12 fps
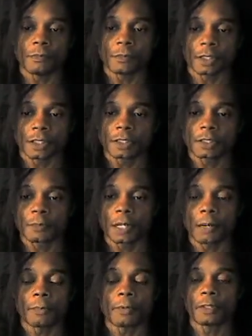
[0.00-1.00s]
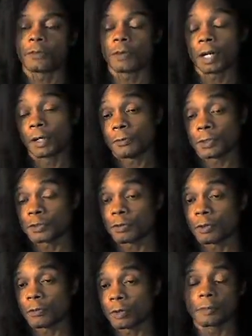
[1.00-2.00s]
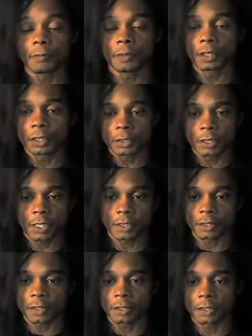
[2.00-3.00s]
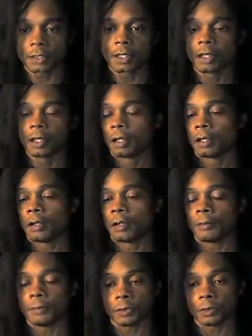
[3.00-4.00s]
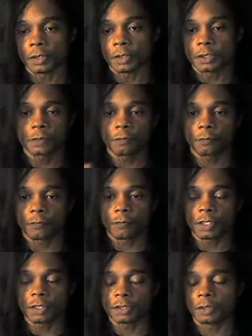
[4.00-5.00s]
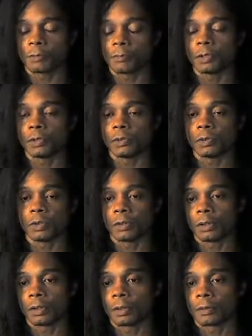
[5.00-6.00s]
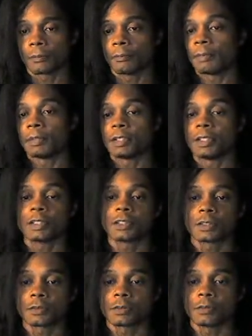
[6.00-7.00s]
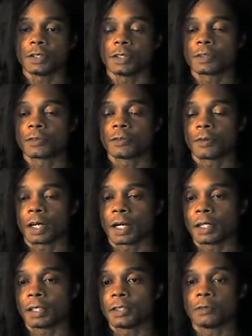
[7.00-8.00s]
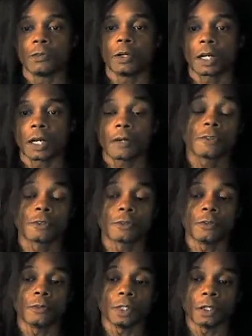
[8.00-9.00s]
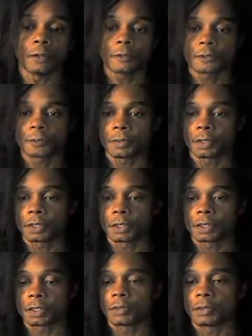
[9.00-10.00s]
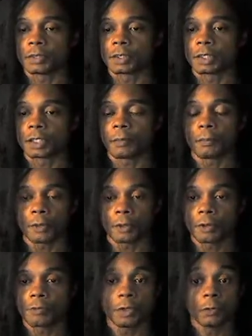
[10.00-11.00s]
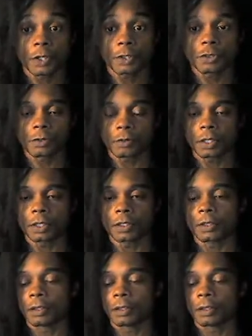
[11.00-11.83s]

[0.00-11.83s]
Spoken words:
this is probably why the ritual worked, because I did it during this phase of the moon. Or maybe this is the reason why it didn't work out so well, was because there was a Mercury retrograde